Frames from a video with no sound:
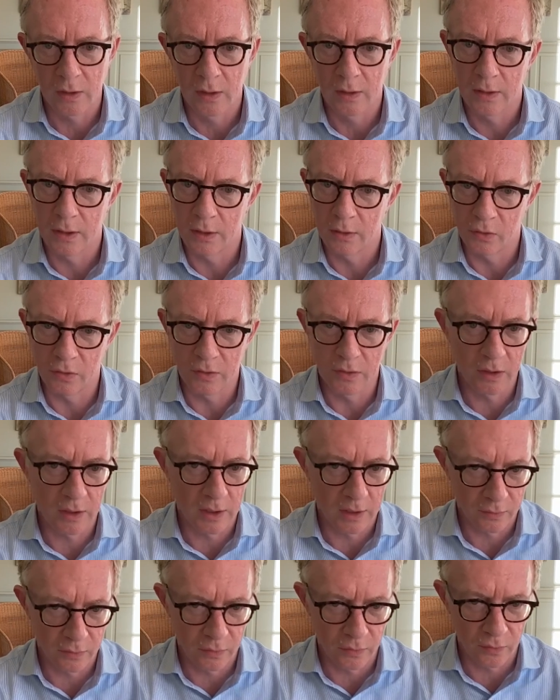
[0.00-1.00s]
then you still
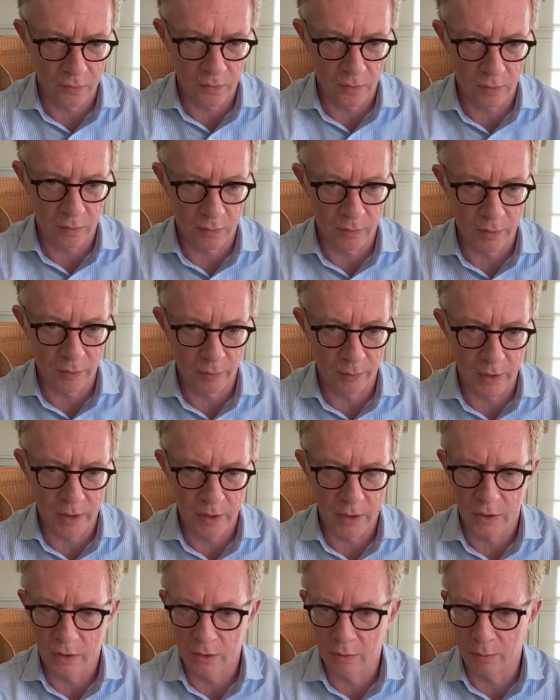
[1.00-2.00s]
have to follow up the
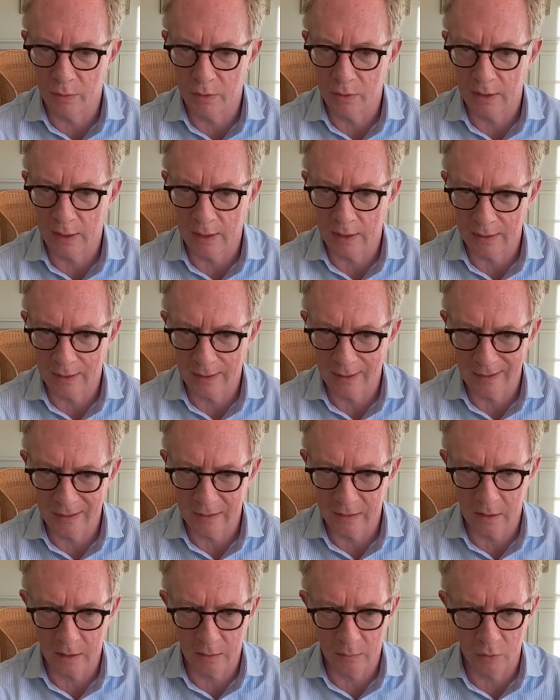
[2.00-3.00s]
patient, but at that
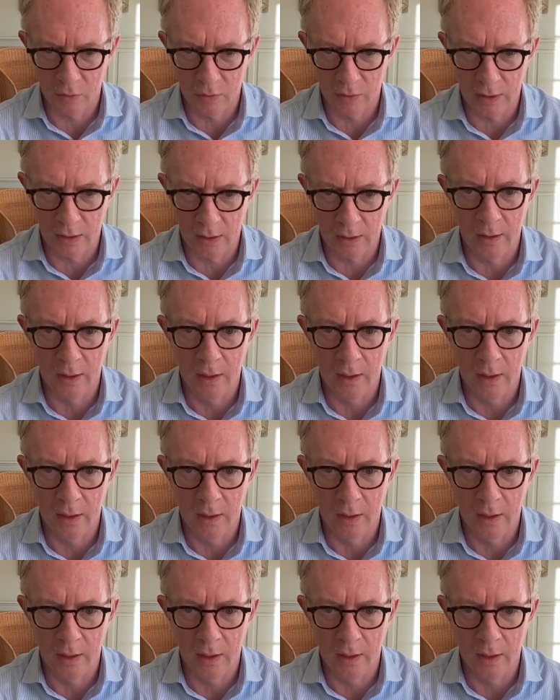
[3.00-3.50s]
time you can